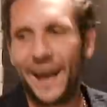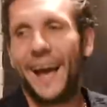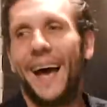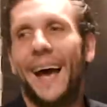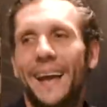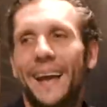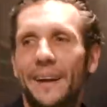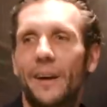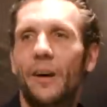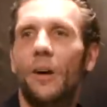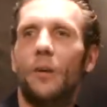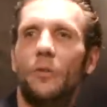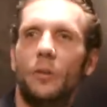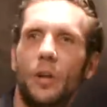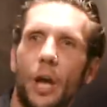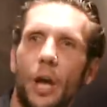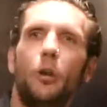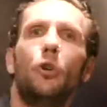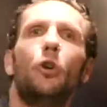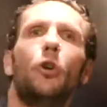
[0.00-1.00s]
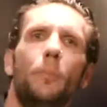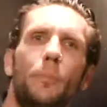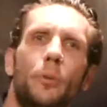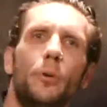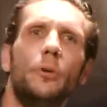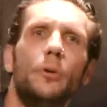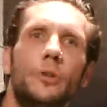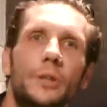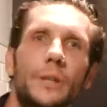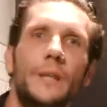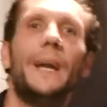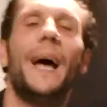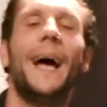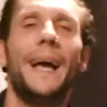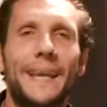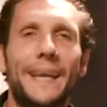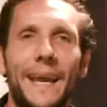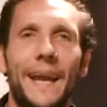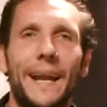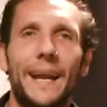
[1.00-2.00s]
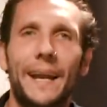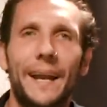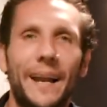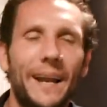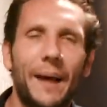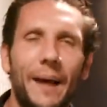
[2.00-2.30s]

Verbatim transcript: I know, yeah, you're bougie. I get it.